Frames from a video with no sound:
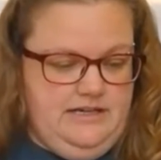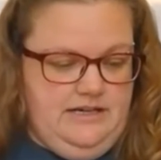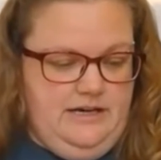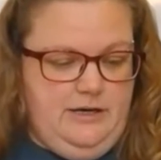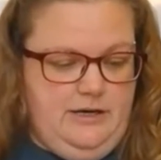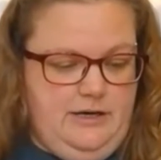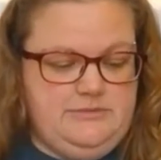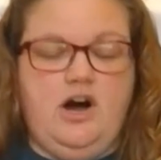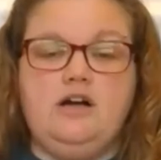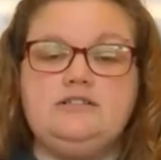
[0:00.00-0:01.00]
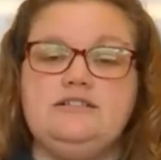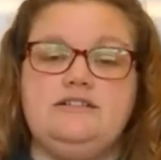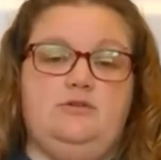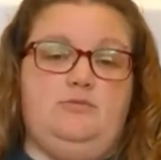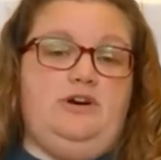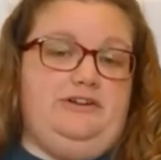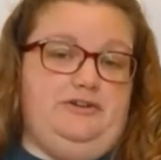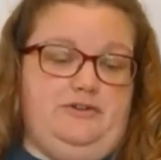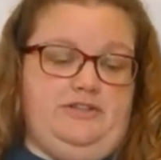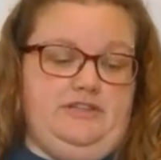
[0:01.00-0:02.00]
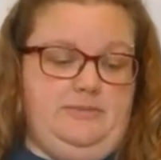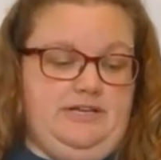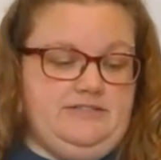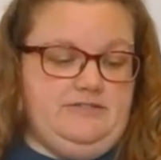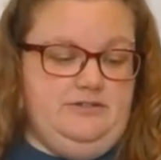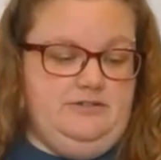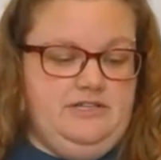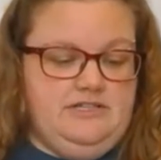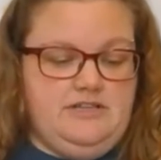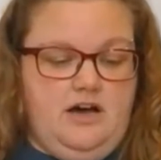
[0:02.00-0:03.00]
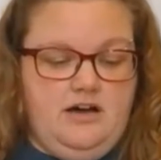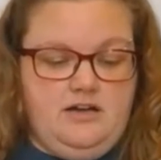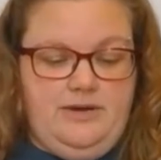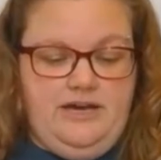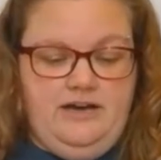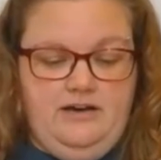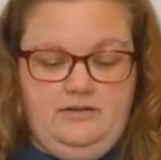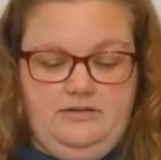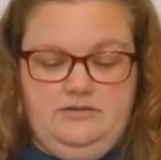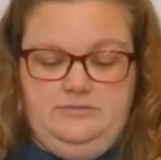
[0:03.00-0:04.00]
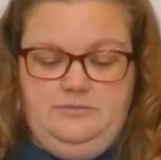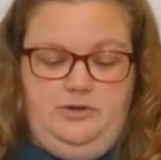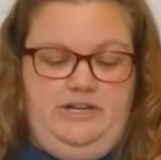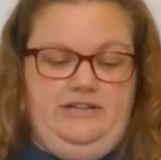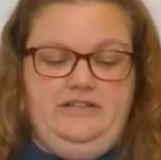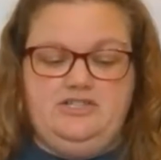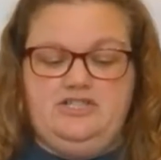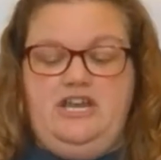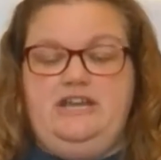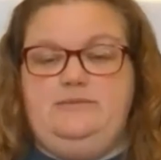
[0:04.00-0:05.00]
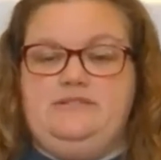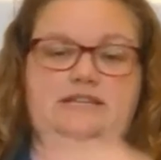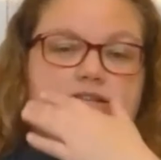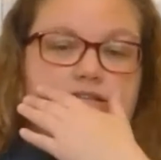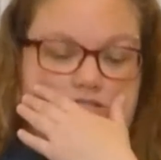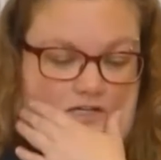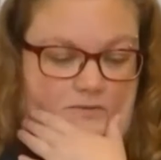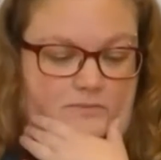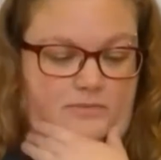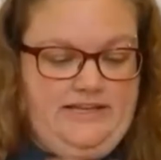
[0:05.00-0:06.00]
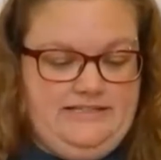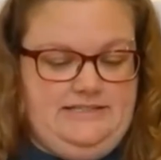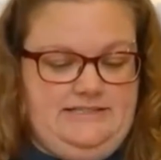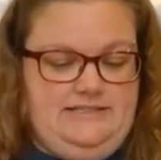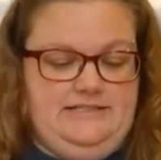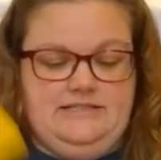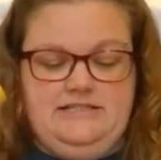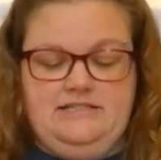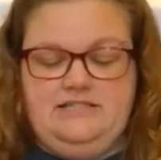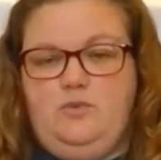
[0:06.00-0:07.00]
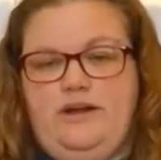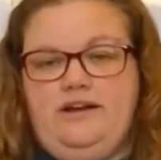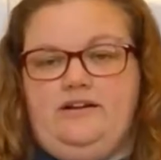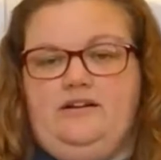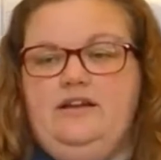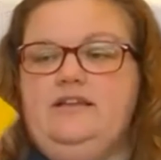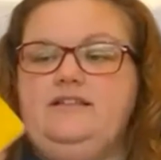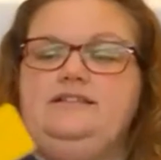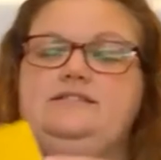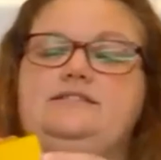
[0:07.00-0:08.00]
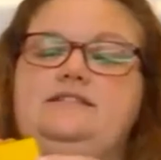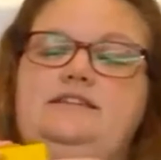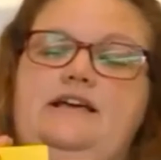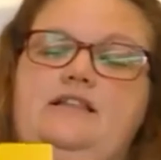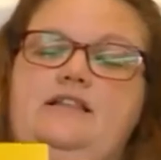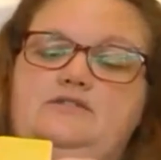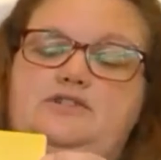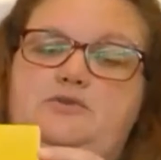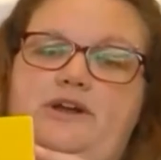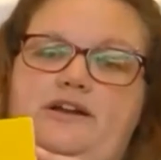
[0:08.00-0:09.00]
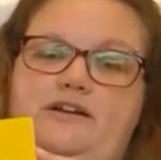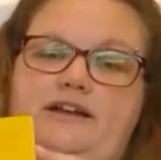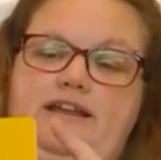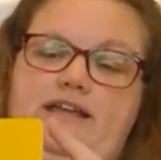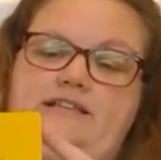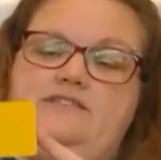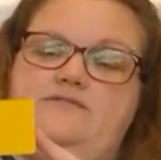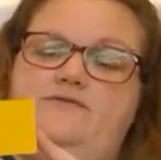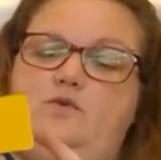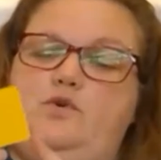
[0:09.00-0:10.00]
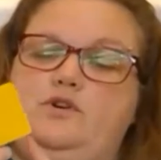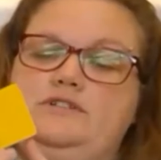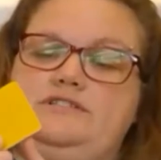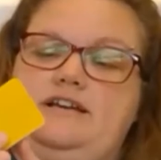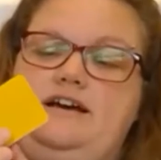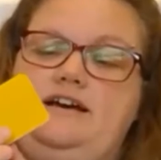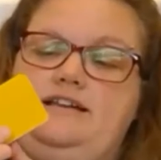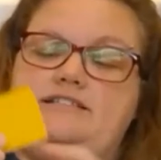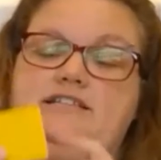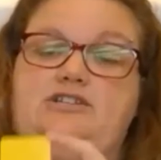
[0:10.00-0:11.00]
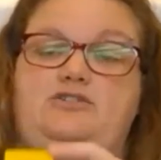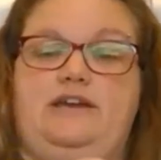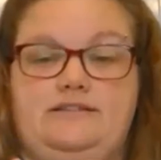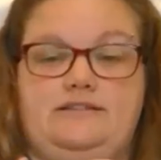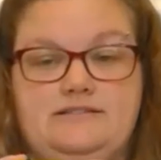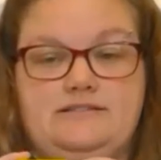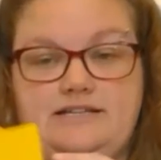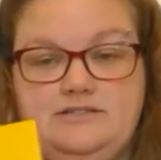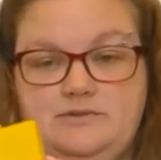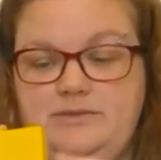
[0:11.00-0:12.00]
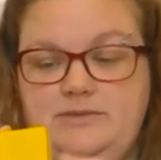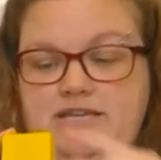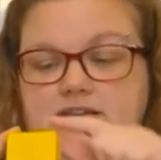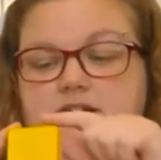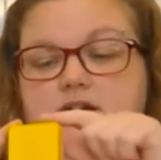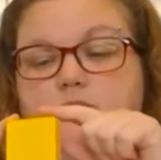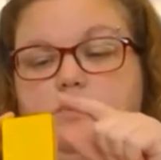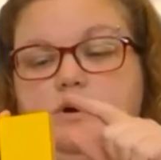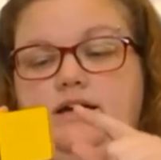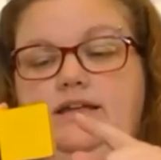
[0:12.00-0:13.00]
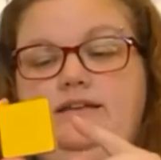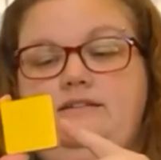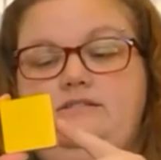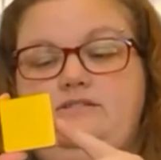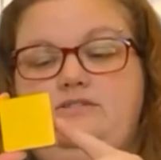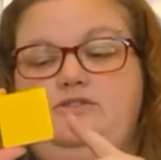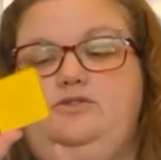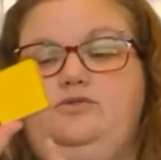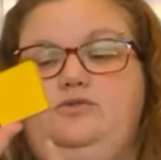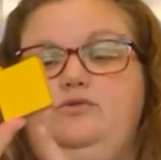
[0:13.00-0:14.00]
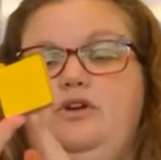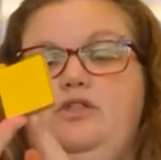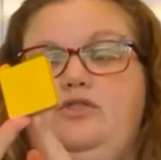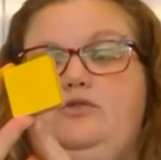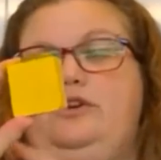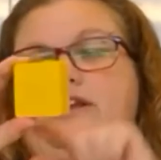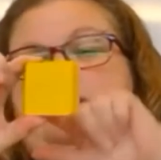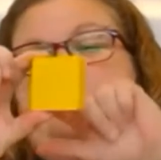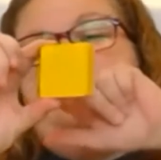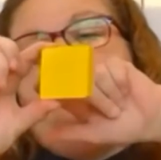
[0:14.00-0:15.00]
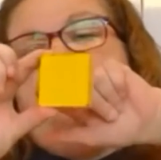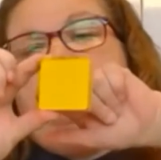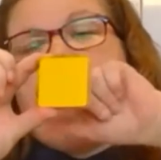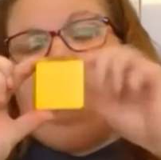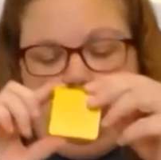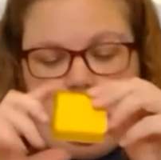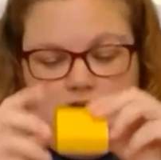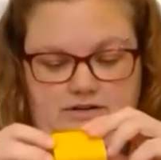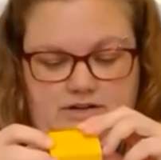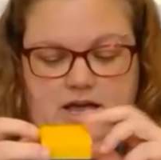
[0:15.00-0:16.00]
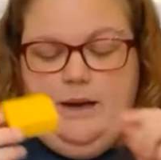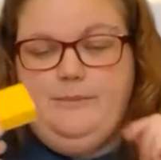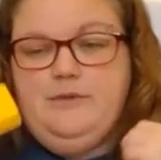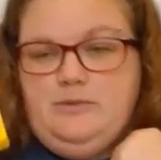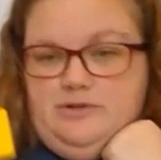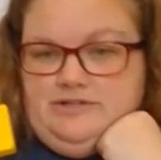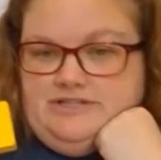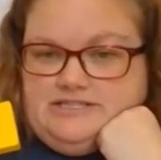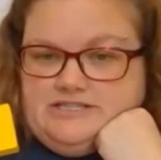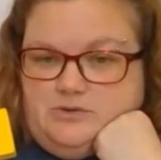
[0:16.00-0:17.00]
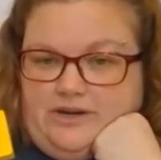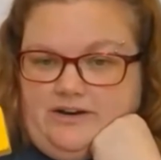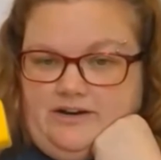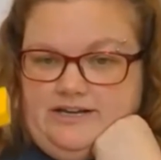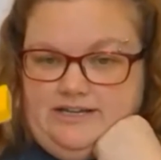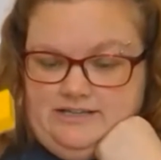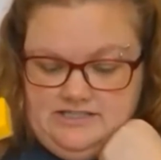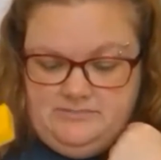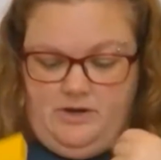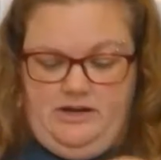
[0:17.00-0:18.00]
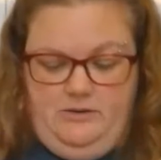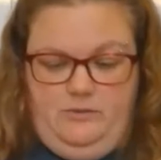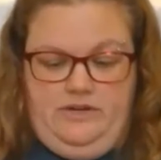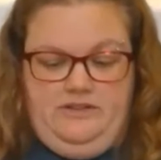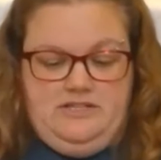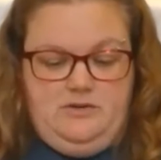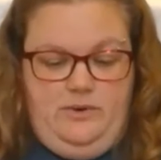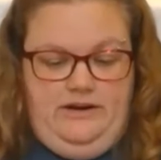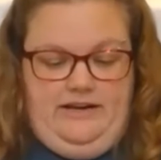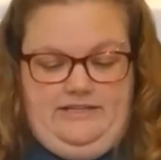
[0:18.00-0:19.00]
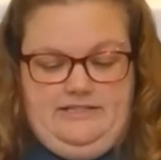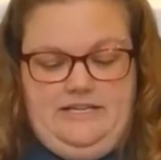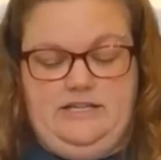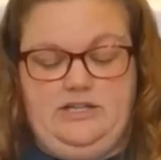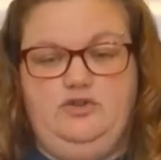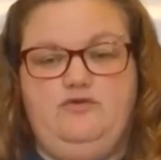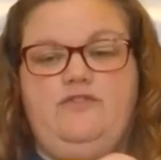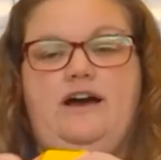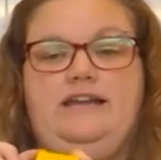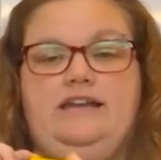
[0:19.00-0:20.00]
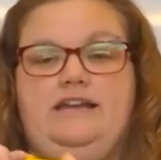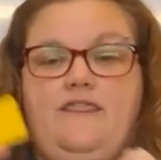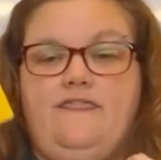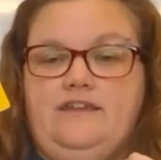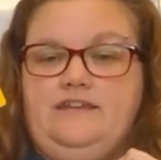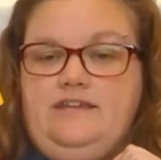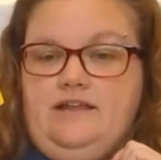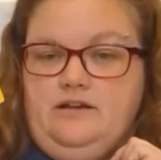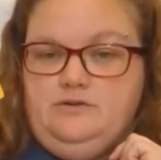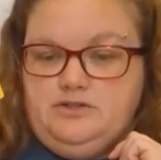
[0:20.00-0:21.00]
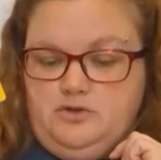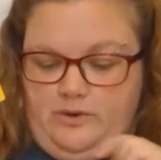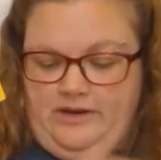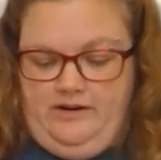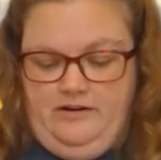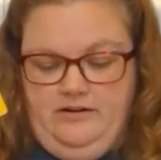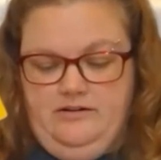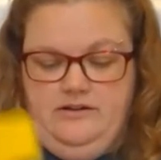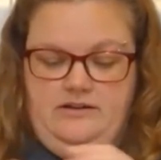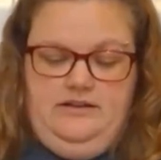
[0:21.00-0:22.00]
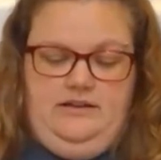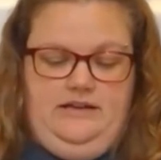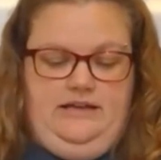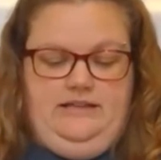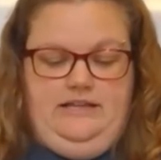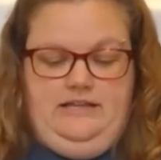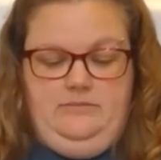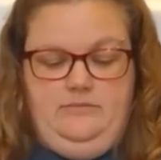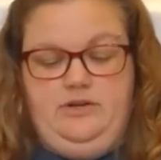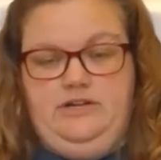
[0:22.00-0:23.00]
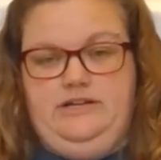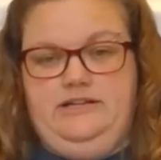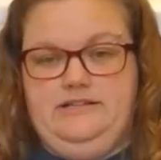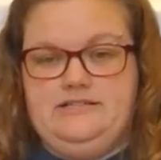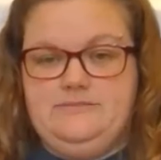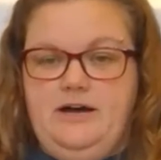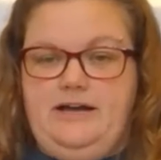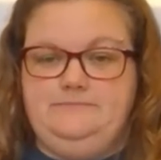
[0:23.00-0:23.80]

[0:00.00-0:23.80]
Talk to them while you're doing the puzzle. Talk about putting the shapes in the certain places. This is a square. This is a yellow square. It has 4 sides. Can you count the sides with me? 1, 2, 3, 4. I'm going to put this square in the spot where the square is. Can you find the yellow square and then put it in the spot?